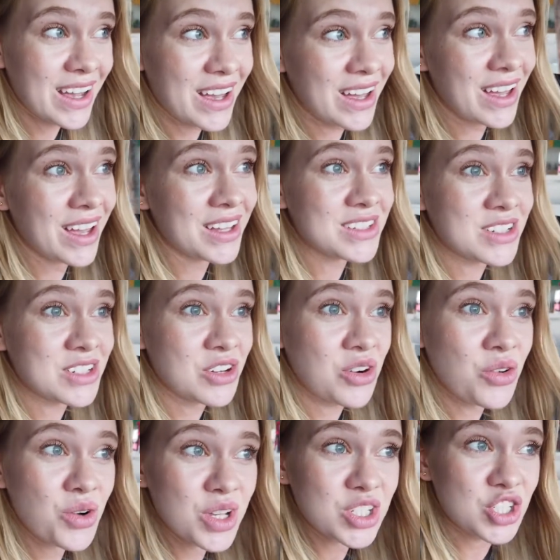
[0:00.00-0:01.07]
and you
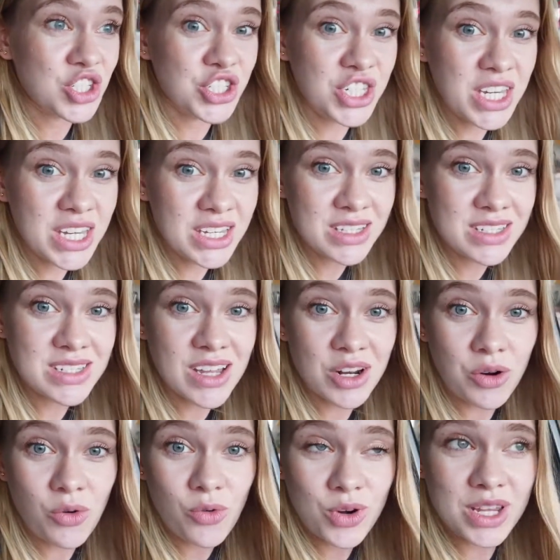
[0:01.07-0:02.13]
know, jeans
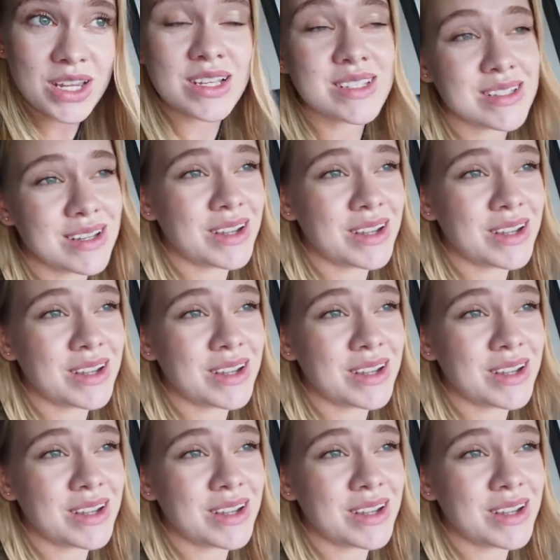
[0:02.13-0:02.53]
and hoodies.